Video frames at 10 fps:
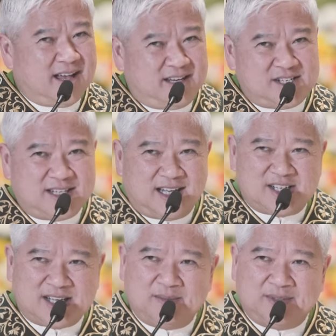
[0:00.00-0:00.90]
That is
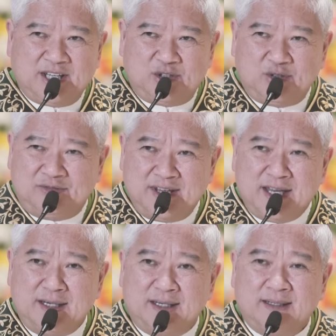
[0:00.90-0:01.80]
not something to
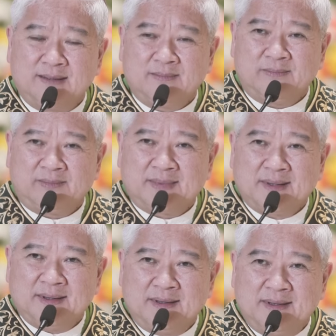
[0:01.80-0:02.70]
fear.
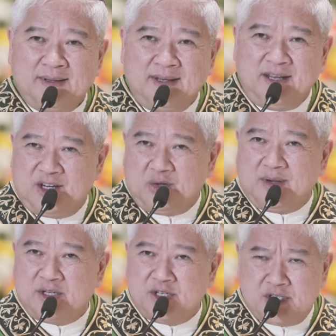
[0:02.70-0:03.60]
You know
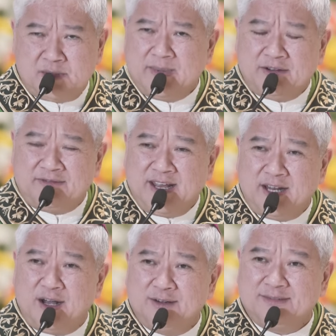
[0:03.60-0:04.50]
what you should be
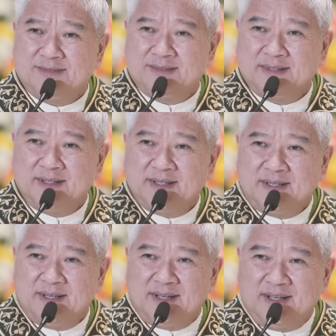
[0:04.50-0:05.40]
afraid of?
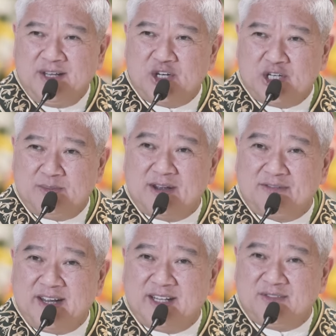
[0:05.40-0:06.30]
You should be
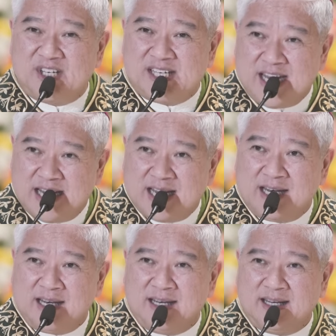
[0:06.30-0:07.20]
afraid of
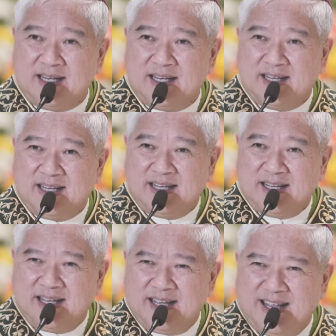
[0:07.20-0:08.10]
sin.
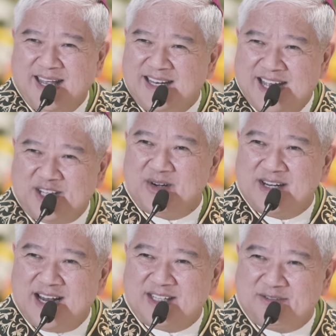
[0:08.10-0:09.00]
And yet you
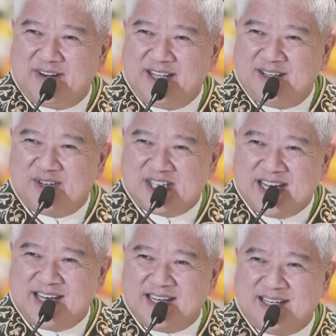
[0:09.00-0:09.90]
are not afraid of
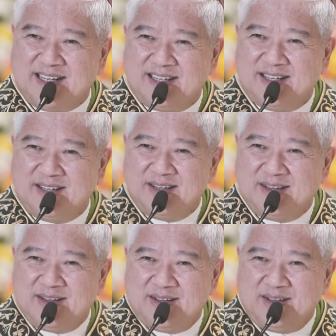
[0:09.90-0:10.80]
sin.
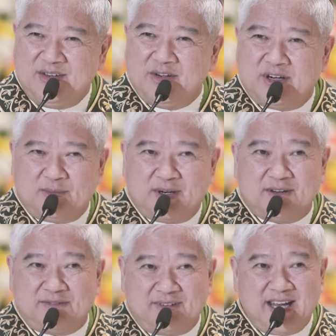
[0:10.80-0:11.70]
You are
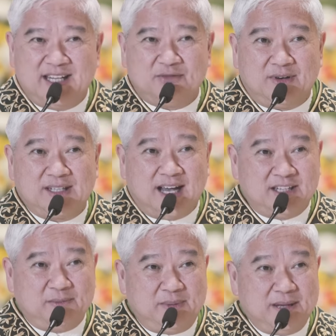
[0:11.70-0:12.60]
more afraid of what
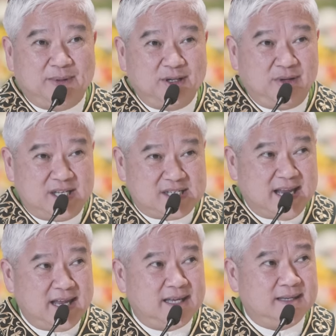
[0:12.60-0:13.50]
other people will
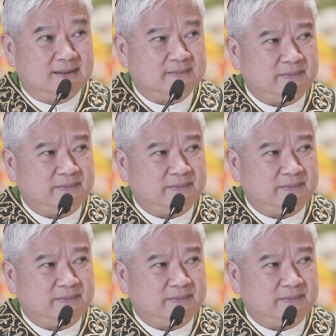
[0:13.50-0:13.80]
say.